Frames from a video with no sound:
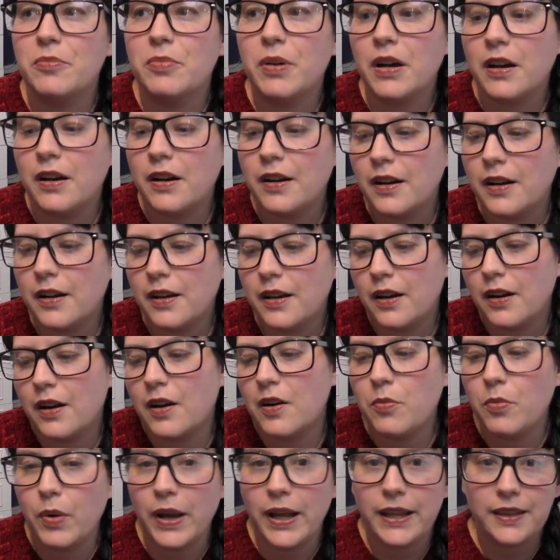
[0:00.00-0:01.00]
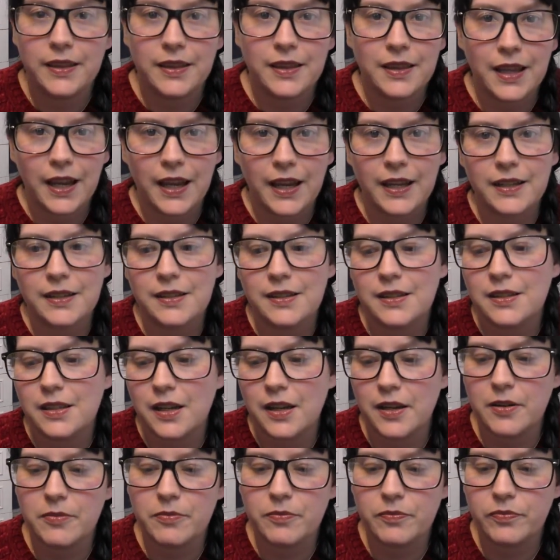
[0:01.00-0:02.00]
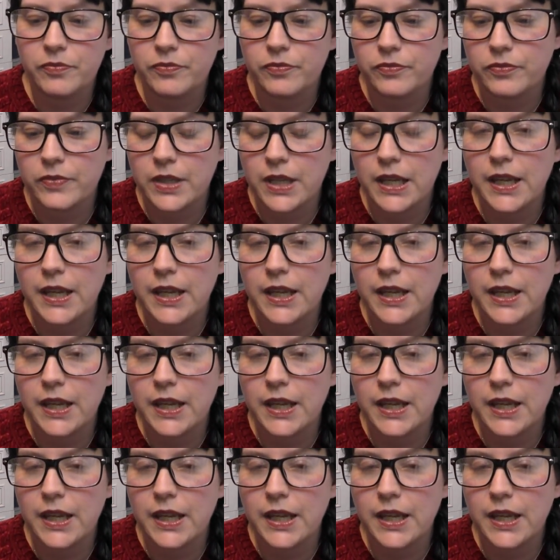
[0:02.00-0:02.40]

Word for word: But I, I went and um,